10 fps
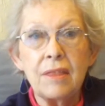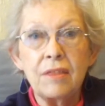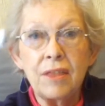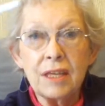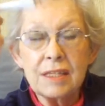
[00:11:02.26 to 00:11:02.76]

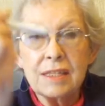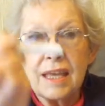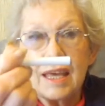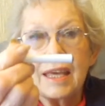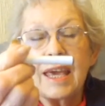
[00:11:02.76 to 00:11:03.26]

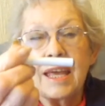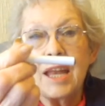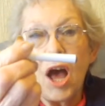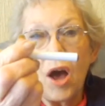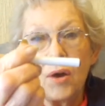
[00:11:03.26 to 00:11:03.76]
This
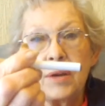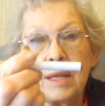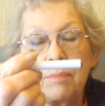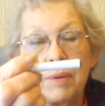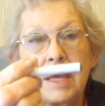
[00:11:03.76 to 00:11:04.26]
can
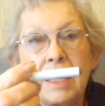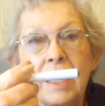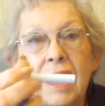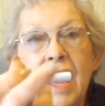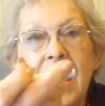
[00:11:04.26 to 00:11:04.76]
only
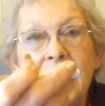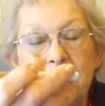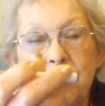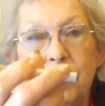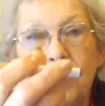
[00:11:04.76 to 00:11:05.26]
be an
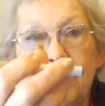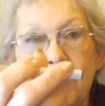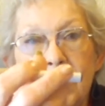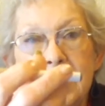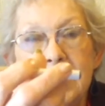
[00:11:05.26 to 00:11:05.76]

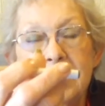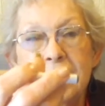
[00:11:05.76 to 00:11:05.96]
improvement.